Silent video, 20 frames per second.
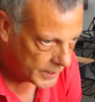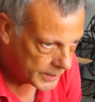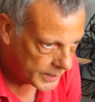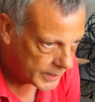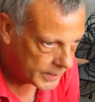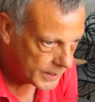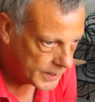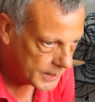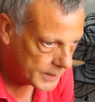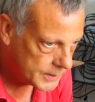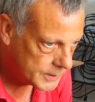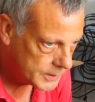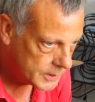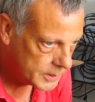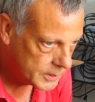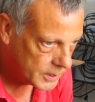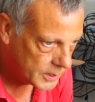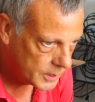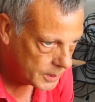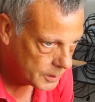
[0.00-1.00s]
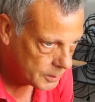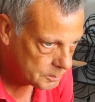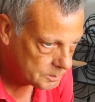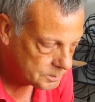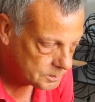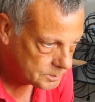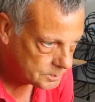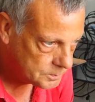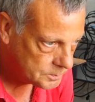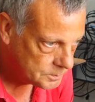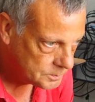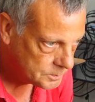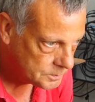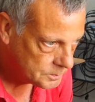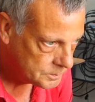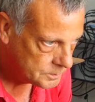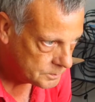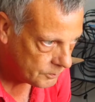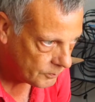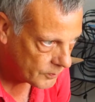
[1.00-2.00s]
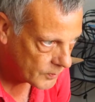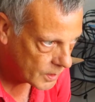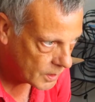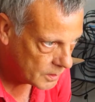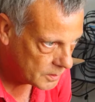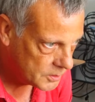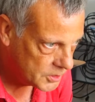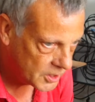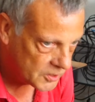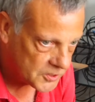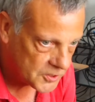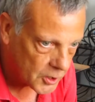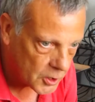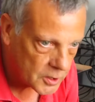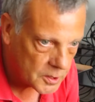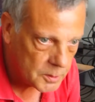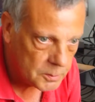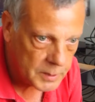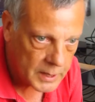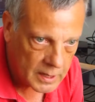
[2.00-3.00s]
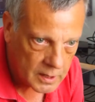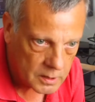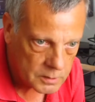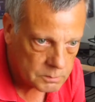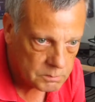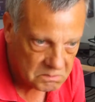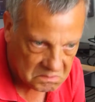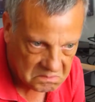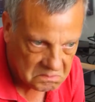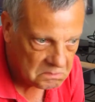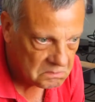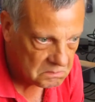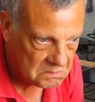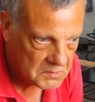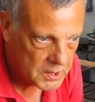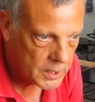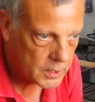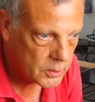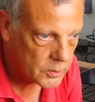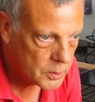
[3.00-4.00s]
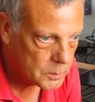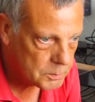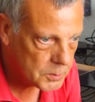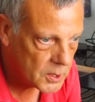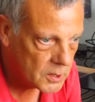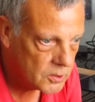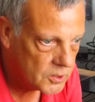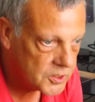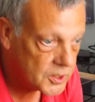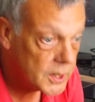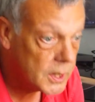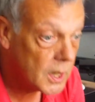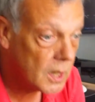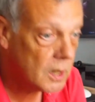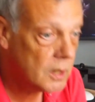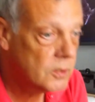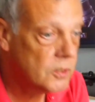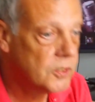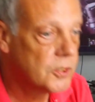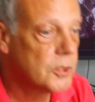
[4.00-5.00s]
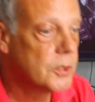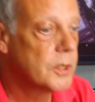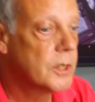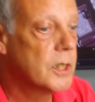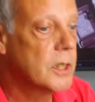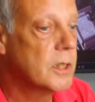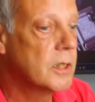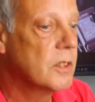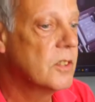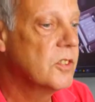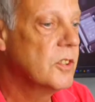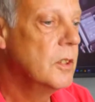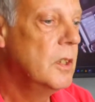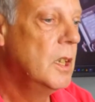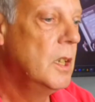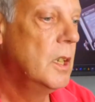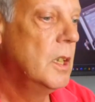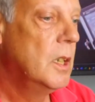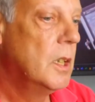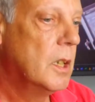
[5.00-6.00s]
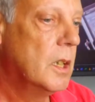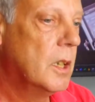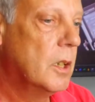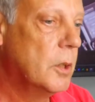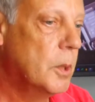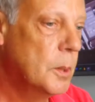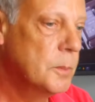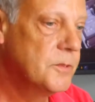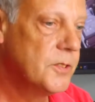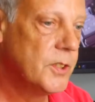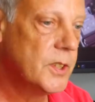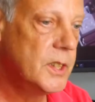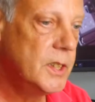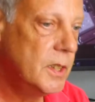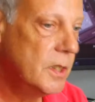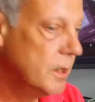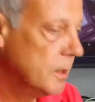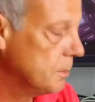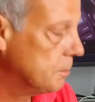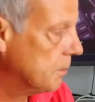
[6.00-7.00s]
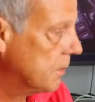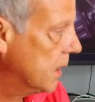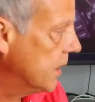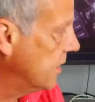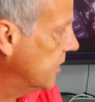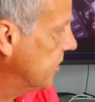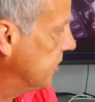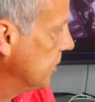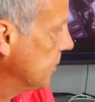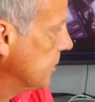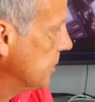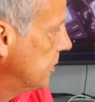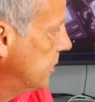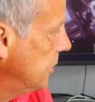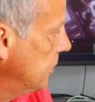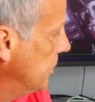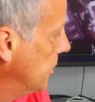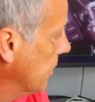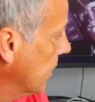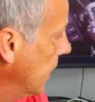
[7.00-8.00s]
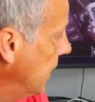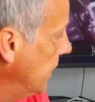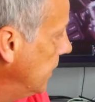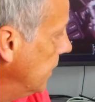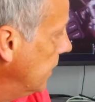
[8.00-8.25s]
and just talk about, the pros and cons on things. Hopefully the mics will do great,